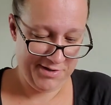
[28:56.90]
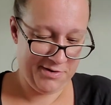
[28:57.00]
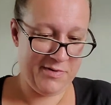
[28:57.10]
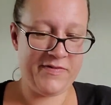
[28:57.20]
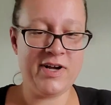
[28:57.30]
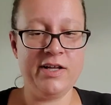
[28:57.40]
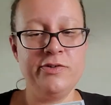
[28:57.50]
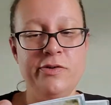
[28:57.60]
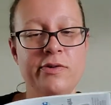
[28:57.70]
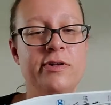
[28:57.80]
We've got
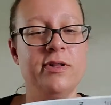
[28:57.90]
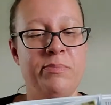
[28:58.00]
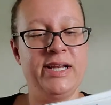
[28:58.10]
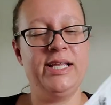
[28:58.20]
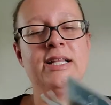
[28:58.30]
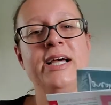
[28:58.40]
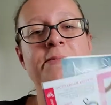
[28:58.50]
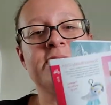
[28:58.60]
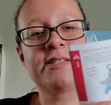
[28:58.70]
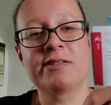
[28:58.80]
new little buddy
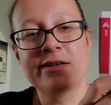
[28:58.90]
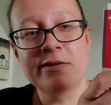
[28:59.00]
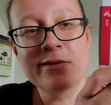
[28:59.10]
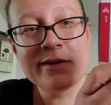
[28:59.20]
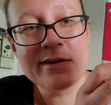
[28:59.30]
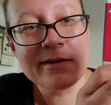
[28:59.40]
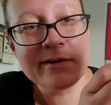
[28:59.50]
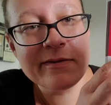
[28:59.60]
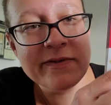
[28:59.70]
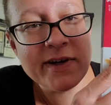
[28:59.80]
clips.
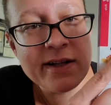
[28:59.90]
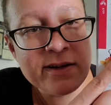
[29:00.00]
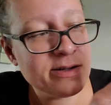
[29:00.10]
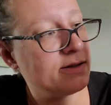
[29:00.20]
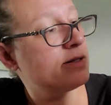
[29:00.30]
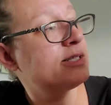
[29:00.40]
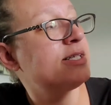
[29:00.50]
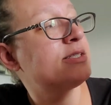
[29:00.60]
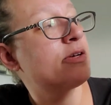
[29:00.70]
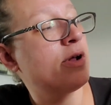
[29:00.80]
We've got a little, is
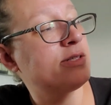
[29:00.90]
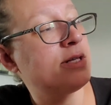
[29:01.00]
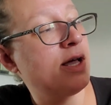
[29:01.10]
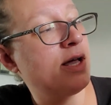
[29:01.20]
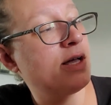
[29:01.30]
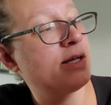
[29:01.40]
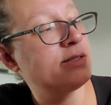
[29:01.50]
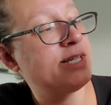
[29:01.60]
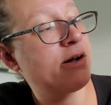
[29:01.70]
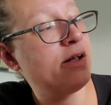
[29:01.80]
it
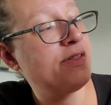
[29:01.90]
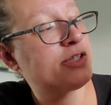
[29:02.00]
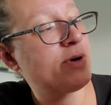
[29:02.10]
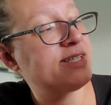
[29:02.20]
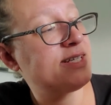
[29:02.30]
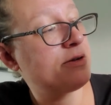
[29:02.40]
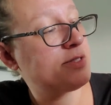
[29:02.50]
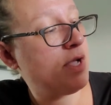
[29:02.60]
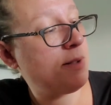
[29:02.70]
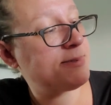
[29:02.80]
Tara the
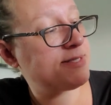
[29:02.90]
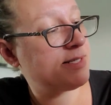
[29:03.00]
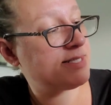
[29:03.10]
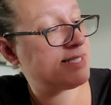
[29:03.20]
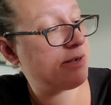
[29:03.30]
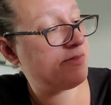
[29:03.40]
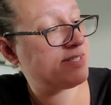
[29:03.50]
Triceratops, Sarah the